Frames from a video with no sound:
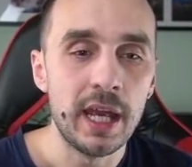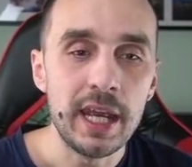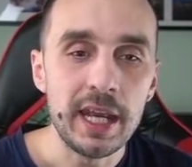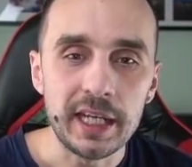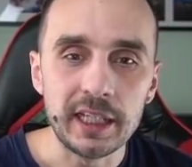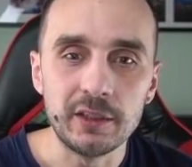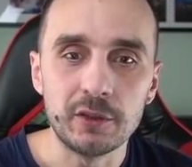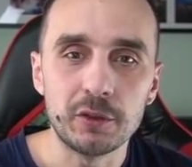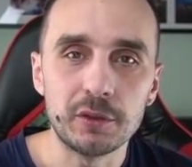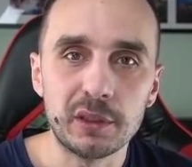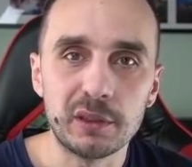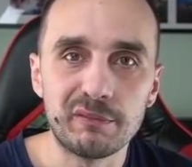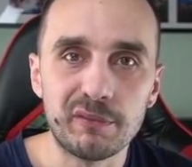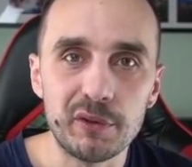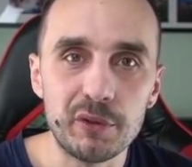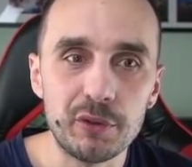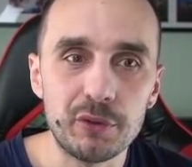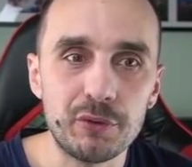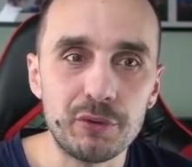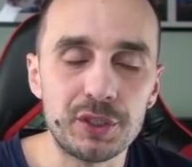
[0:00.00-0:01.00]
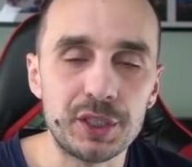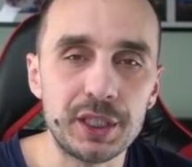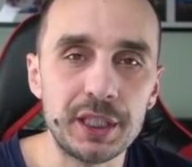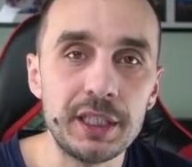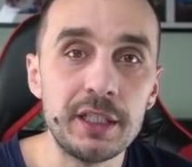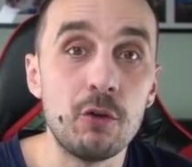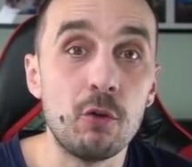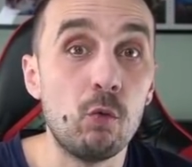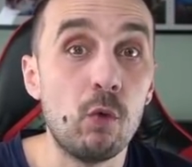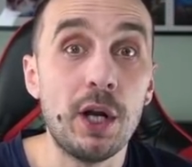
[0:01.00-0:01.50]
in order for you to
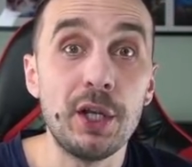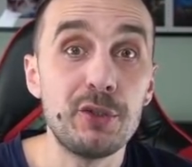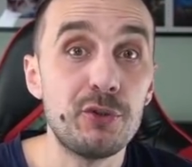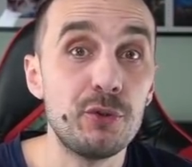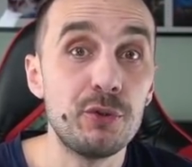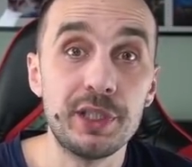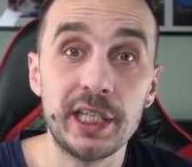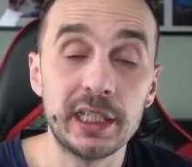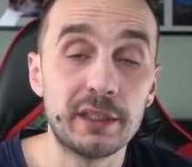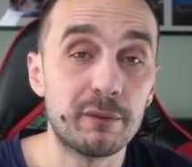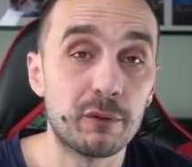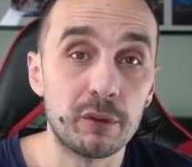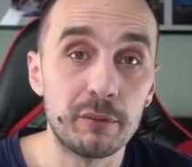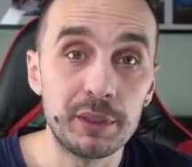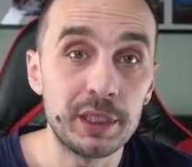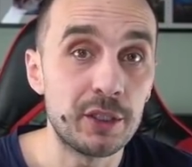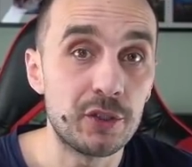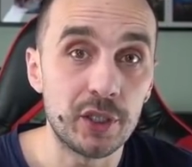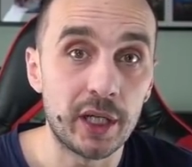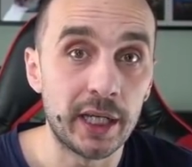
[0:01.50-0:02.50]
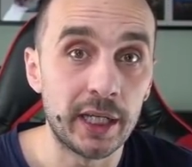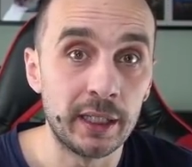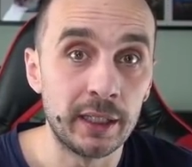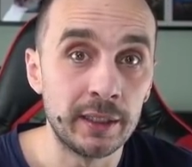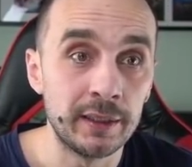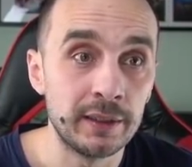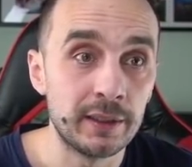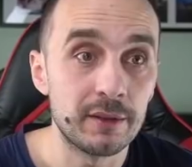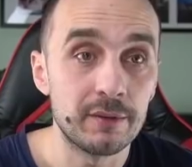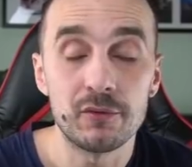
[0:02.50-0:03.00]
see what you get from each island.